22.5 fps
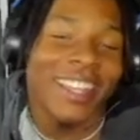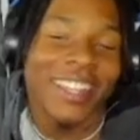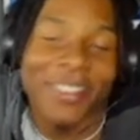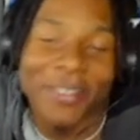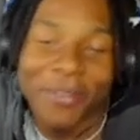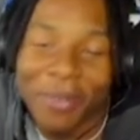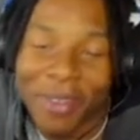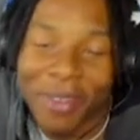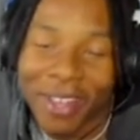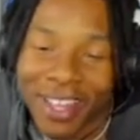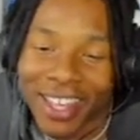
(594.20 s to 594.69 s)

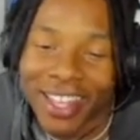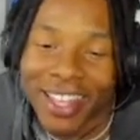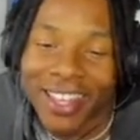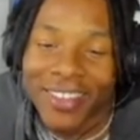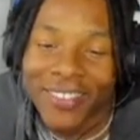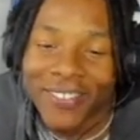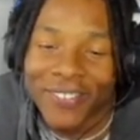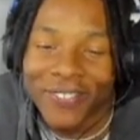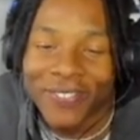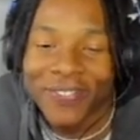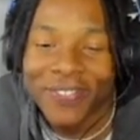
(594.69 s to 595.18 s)
But, nah,
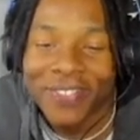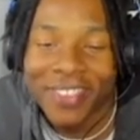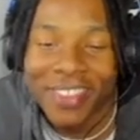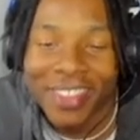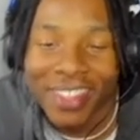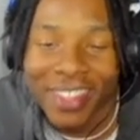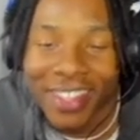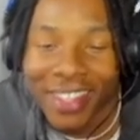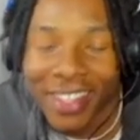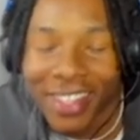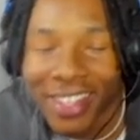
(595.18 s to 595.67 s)
yeah, like
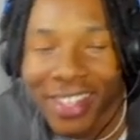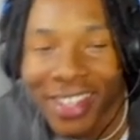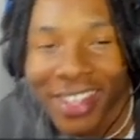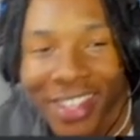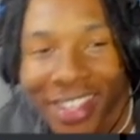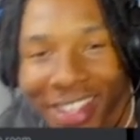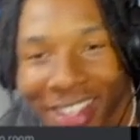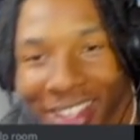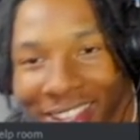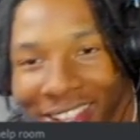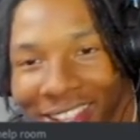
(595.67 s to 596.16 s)
people was
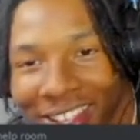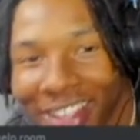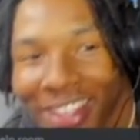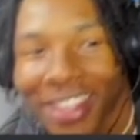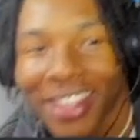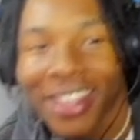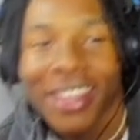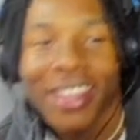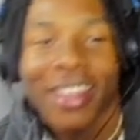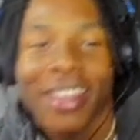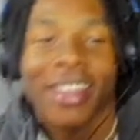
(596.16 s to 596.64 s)
asking me why I
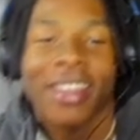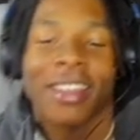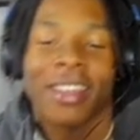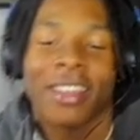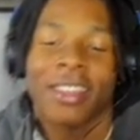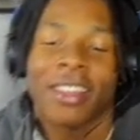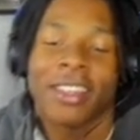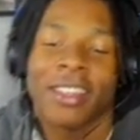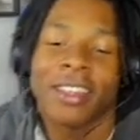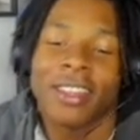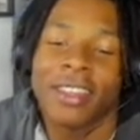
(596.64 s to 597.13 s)
repost the
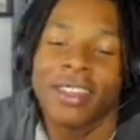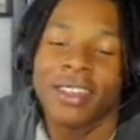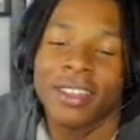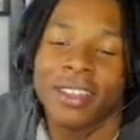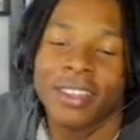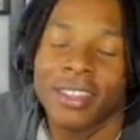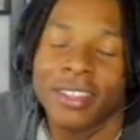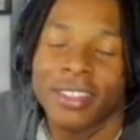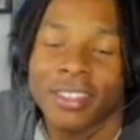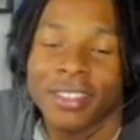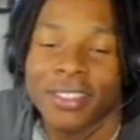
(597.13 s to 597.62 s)
video. Your
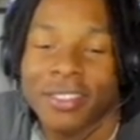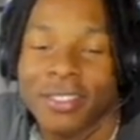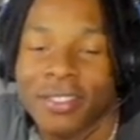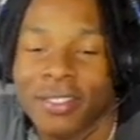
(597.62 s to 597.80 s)
shit going